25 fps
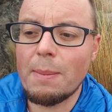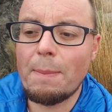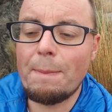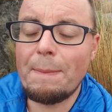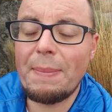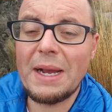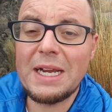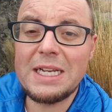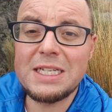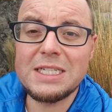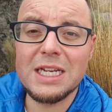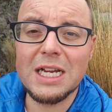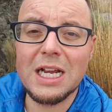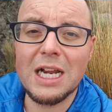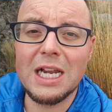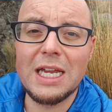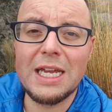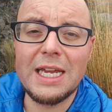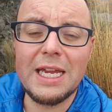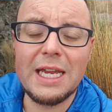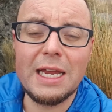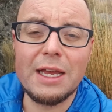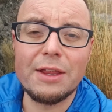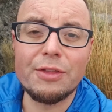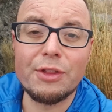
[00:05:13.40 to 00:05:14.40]

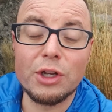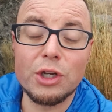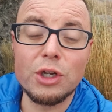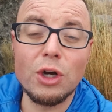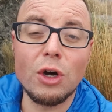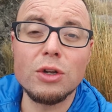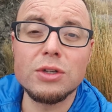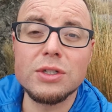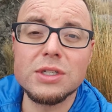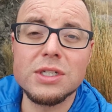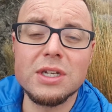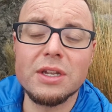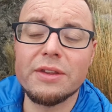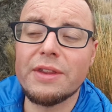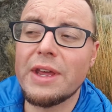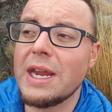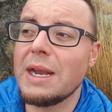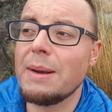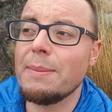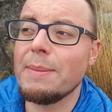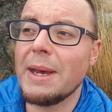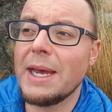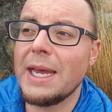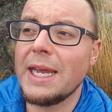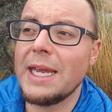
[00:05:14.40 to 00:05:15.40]
basically, the gods
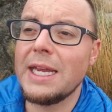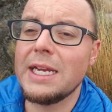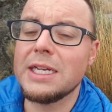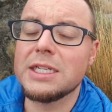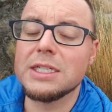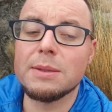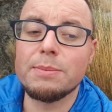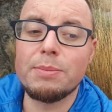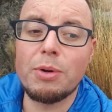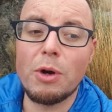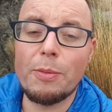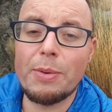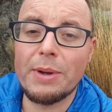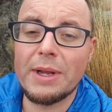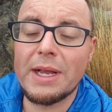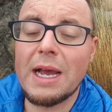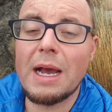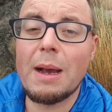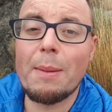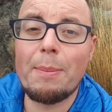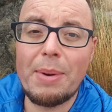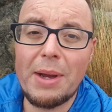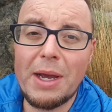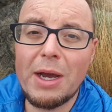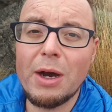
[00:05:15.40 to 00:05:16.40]
then made
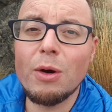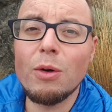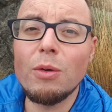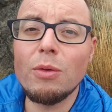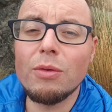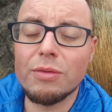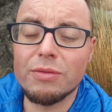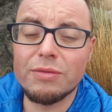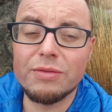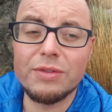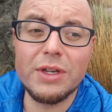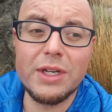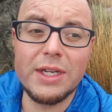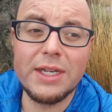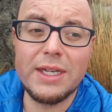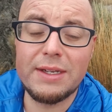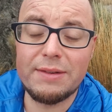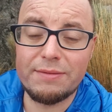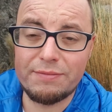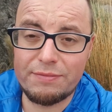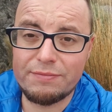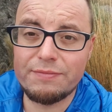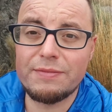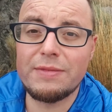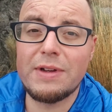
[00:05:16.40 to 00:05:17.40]
Popocatépetl, the
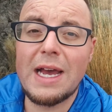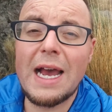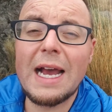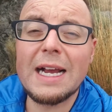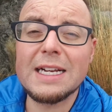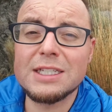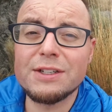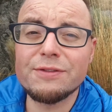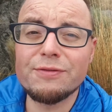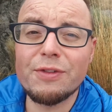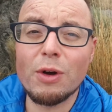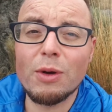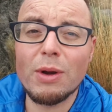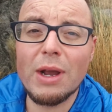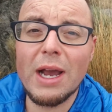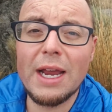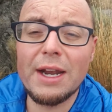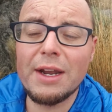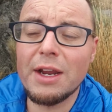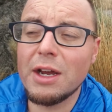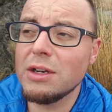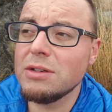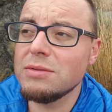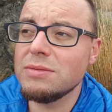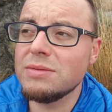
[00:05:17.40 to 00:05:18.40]
active
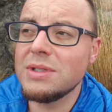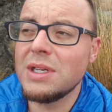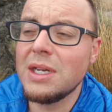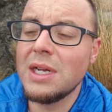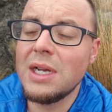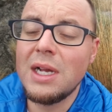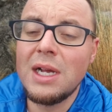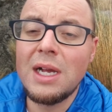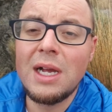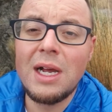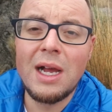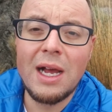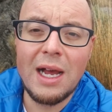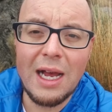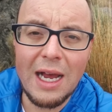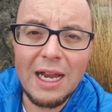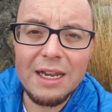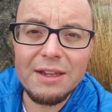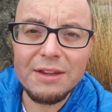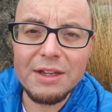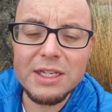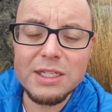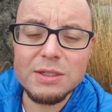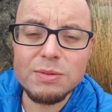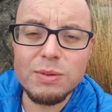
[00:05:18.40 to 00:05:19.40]
volcano,
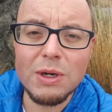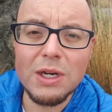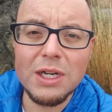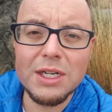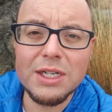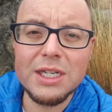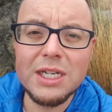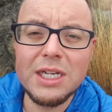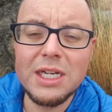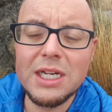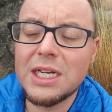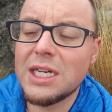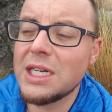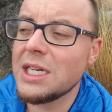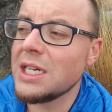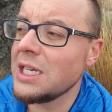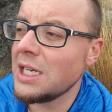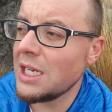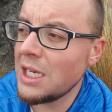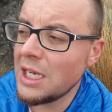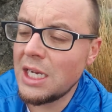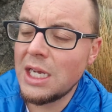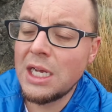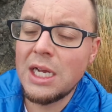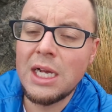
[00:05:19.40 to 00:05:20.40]
and this one
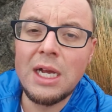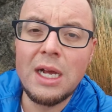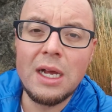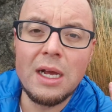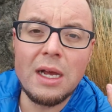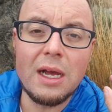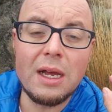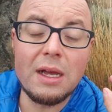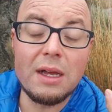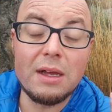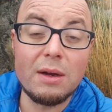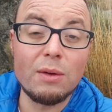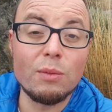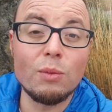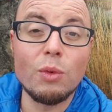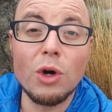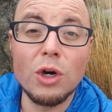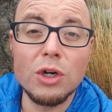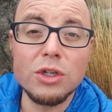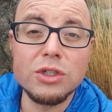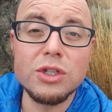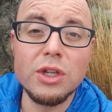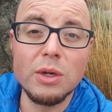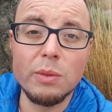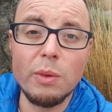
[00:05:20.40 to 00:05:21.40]

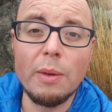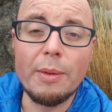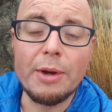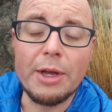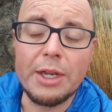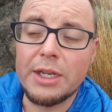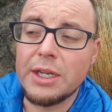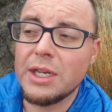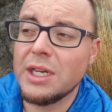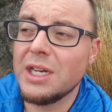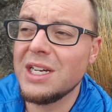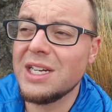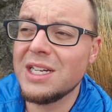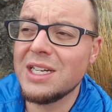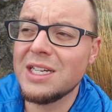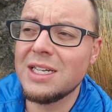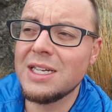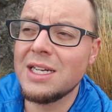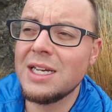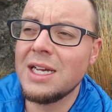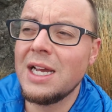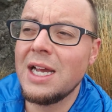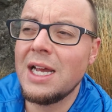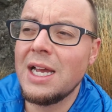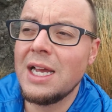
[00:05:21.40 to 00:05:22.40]
was the woman.
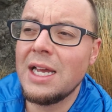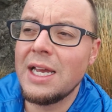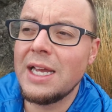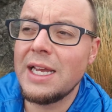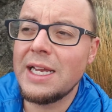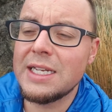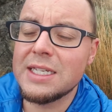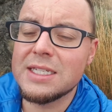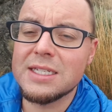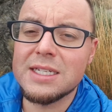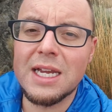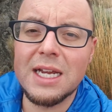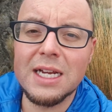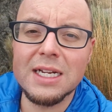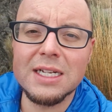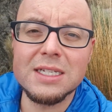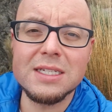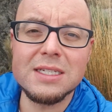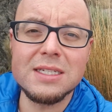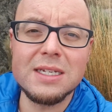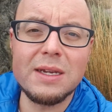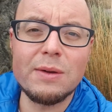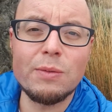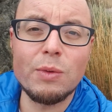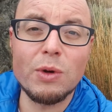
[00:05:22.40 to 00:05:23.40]

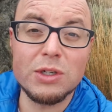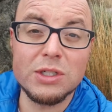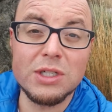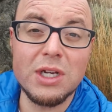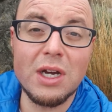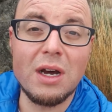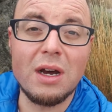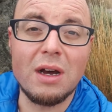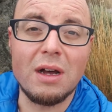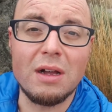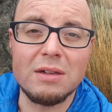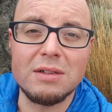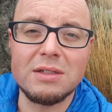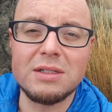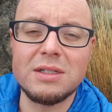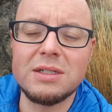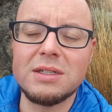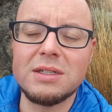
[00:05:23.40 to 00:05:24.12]
IZTACCIHUATL.